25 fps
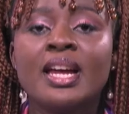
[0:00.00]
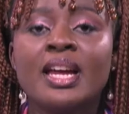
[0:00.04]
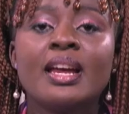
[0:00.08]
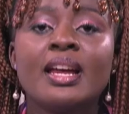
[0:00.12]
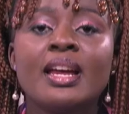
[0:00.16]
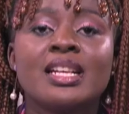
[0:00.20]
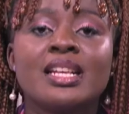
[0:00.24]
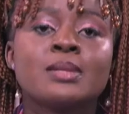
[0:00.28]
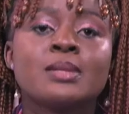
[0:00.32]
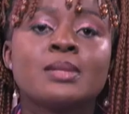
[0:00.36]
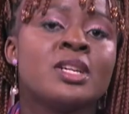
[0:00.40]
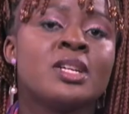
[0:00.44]
that'd
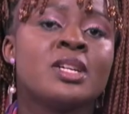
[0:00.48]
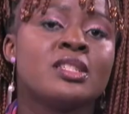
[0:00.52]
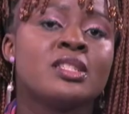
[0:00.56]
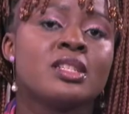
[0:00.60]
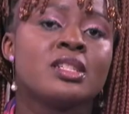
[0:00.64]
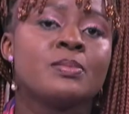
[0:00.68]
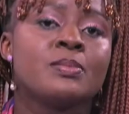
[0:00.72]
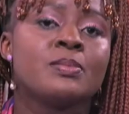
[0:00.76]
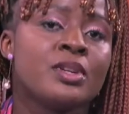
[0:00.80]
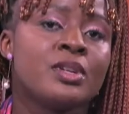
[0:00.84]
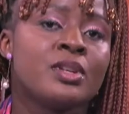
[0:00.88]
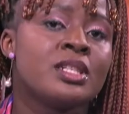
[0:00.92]
much as
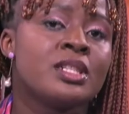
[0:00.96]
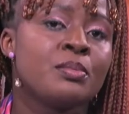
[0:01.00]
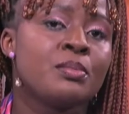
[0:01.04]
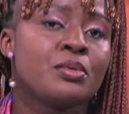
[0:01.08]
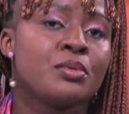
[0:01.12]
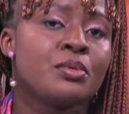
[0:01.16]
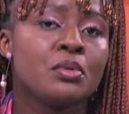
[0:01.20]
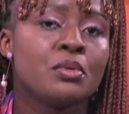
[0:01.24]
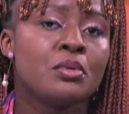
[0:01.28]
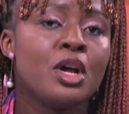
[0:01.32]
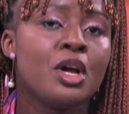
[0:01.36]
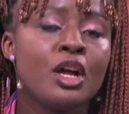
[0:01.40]
possible
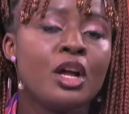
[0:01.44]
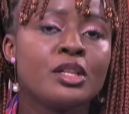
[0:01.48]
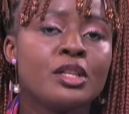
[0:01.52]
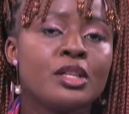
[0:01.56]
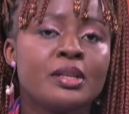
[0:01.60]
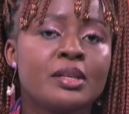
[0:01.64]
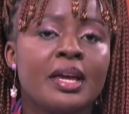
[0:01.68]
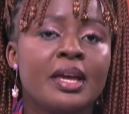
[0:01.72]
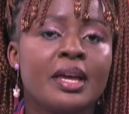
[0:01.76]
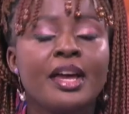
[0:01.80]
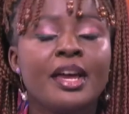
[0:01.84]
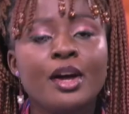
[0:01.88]
to
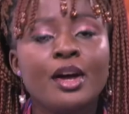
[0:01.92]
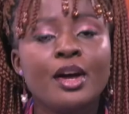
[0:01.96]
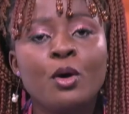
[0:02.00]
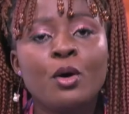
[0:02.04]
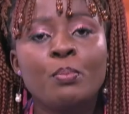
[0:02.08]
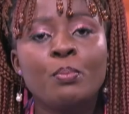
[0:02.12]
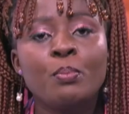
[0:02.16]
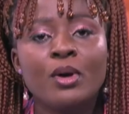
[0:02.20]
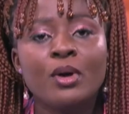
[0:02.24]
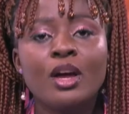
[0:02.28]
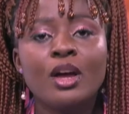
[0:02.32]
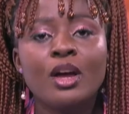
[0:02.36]
help
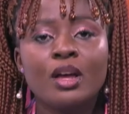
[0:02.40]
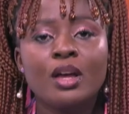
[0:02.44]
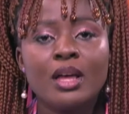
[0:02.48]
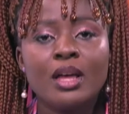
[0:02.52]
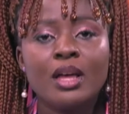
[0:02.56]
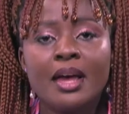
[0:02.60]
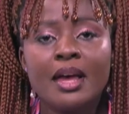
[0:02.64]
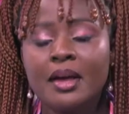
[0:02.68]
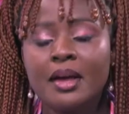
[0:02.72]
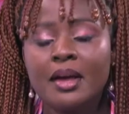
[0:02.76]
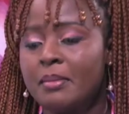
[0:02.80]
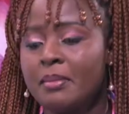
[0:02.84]

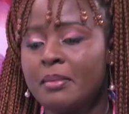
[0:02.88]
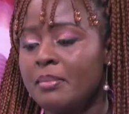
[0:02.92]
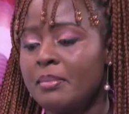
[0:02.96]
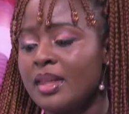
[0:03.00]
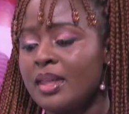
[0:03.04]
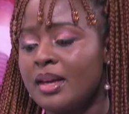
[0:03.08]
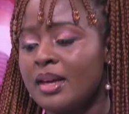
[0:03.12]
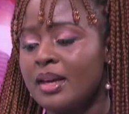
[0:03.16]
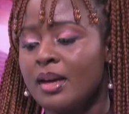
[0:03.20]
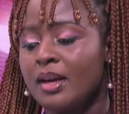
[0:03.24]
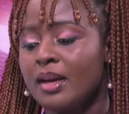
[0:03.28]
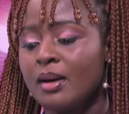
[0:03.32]

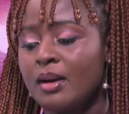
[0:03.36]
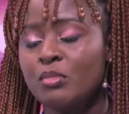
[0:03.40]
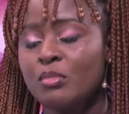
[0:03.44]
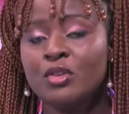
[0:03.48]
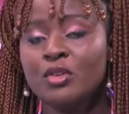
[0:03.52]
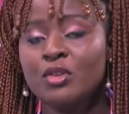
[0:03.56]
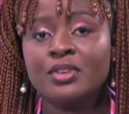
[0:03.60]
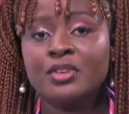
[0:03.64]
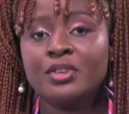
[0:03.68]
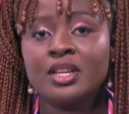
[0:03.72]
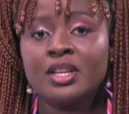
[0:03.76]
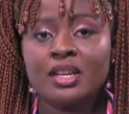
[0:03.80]
the movie
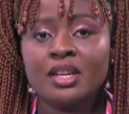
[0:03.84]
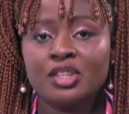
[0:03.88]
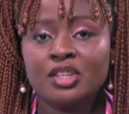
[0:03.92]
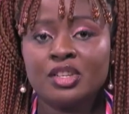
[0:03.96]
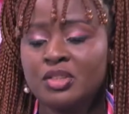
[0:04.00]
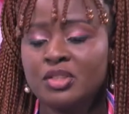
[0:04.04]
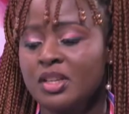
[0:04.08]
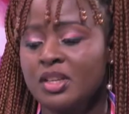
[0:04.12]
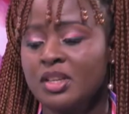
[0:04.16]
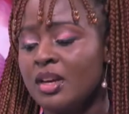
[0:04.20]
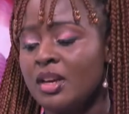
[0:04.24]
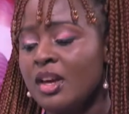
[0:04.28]
industry.
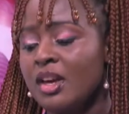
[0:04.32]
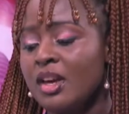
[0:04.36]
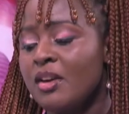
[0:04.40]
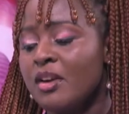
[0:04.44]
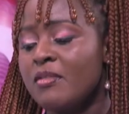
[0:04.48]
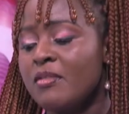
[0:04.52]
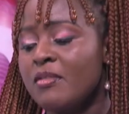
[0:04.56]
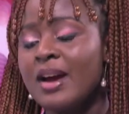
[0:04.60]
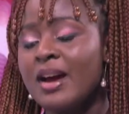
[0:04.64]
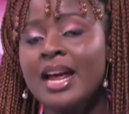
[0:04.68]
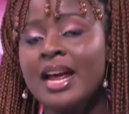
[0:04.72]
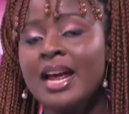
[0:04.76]

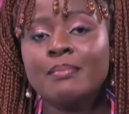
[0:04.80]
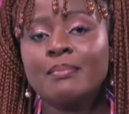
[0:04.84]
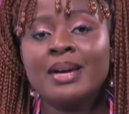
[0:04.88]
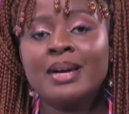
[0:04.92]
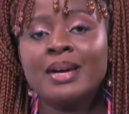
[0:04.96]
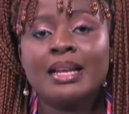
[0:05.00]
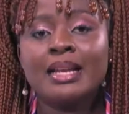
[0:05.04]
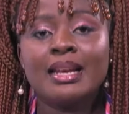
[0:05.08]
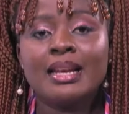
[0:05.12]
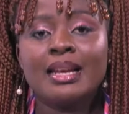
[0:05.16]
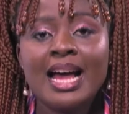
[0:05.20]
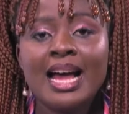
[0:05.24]
Right, my
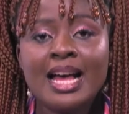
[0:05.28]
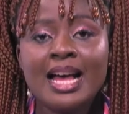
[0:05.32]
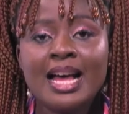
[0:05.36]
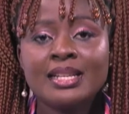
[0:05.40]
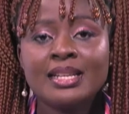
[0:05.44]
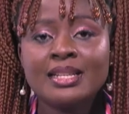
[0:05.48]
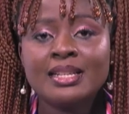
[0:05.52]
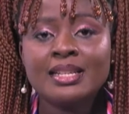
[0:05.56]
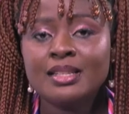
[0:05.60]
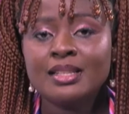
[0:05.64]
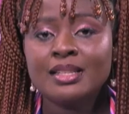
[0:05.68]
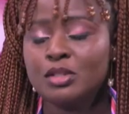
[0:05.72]
last
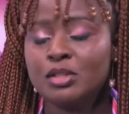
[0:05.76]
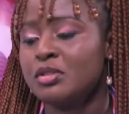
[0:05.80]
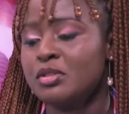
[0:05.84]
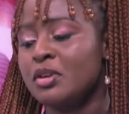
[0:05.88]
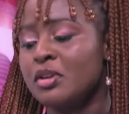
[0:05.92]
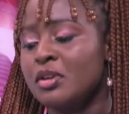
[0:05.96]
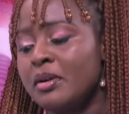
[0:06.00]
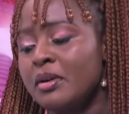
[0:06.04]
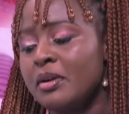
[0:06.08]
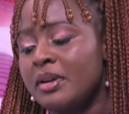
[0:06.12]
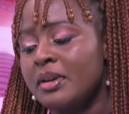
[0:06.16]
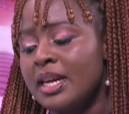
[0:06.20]

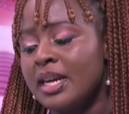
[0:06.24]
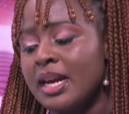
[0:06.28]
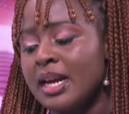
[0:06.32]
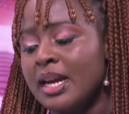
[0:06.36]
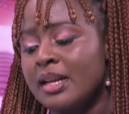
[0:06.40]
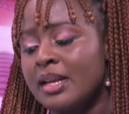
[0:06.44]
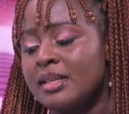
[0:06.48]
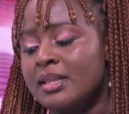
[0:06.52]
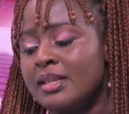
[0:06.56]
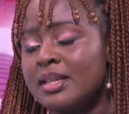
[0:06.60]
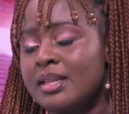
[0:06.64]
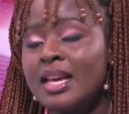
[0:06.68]
story is
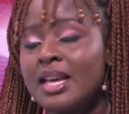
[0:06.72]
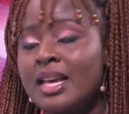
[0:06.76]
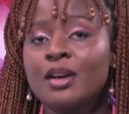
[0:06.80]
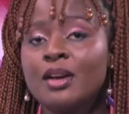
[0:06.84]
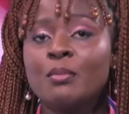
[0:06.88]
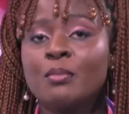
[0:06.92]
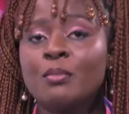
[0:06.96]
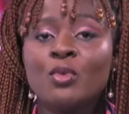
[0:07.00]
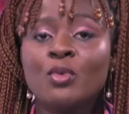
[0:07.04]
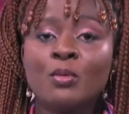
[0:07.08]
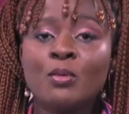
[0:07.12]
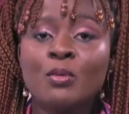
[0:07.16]

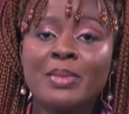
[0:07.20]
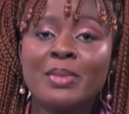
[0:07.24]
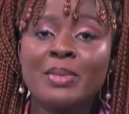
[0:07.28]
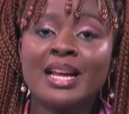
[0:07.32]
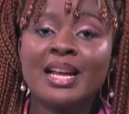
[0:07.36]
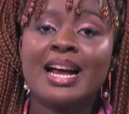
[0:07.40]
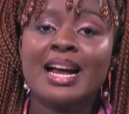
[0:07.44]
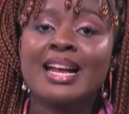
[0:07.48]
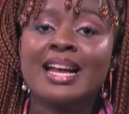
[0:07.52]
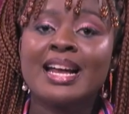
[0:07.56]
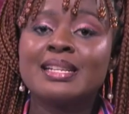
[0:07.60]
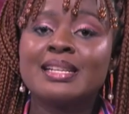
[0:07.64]
Momobeka
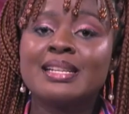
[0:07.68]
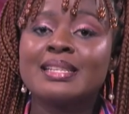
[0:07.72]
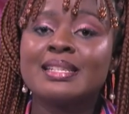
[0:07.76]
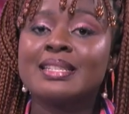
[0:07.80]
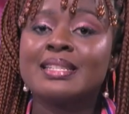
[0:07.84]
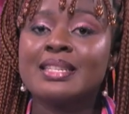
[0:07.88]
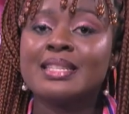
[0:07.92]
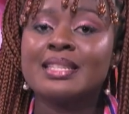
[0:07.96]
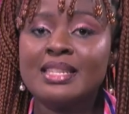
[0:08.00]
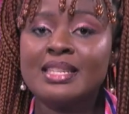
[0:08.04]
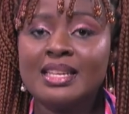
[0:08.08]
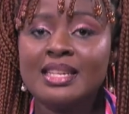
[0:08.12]

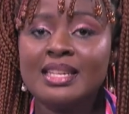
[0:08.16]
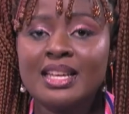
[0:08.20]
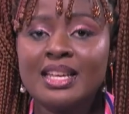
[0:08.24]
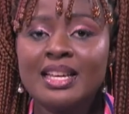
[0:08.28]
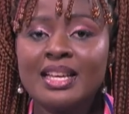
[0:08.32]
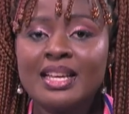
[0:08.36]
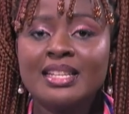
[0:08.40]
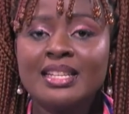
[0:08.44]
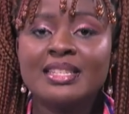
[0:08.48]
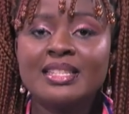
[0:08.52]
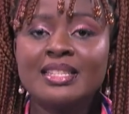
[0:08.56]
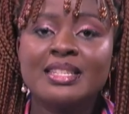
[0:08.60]
Isi.
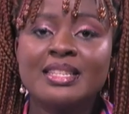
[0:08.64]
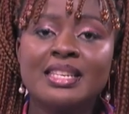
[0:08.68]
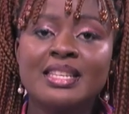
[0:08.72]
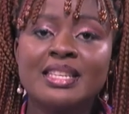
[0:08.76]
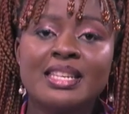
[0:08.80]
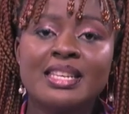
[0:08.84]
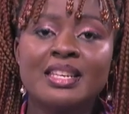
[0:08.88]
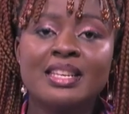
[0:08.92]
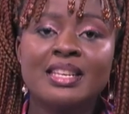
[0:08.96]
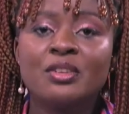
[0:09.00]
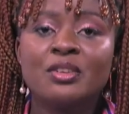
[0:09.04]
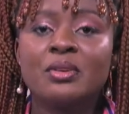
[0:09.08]
See,
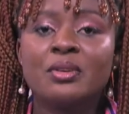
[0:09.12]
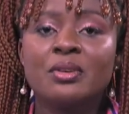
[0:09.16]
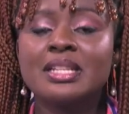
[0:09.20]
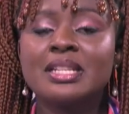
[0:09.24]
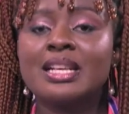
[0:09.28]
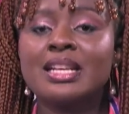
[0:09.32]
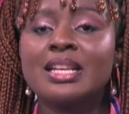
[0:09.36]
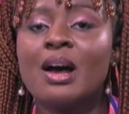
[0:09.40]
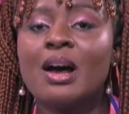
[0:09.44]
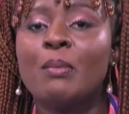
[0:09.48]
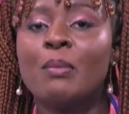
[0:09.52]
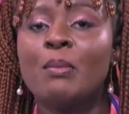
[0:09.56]
great
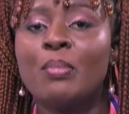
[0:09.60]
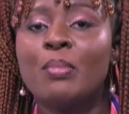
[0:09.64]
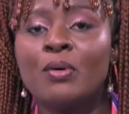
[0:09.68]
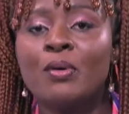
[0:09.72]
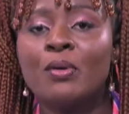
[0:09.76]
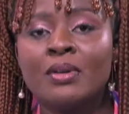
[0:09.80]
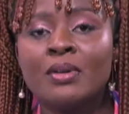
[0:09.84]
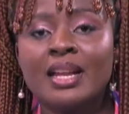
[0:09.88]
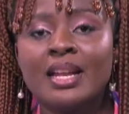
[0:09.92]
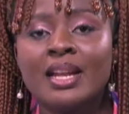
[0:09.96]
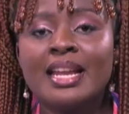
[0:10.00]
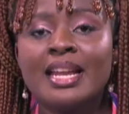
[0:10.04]
Ampon
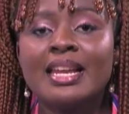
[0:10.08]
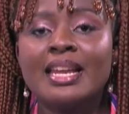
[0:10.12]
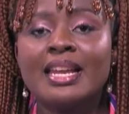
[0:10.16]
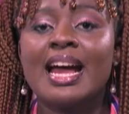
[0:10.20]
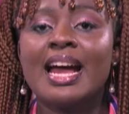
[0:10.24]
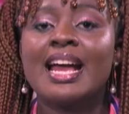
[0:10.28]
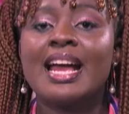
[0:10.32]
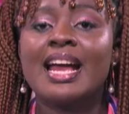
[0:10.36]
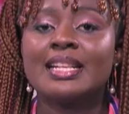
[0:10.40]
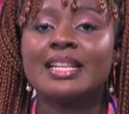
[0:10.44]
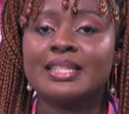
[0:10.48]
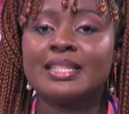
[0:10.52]
and
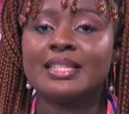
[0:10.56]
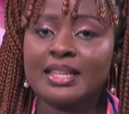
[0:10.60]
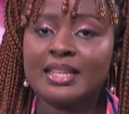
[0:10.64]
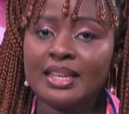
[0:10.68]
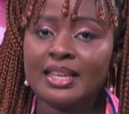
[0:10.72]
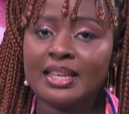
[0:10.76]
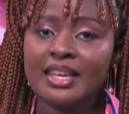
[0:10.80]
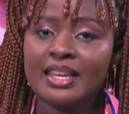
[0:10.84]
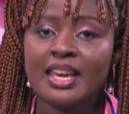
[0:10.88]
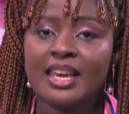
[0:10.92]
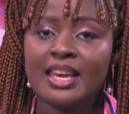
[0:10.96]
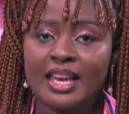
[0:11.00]
Isaac,
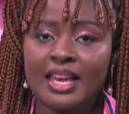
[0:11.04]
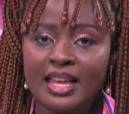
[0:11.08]
yeah.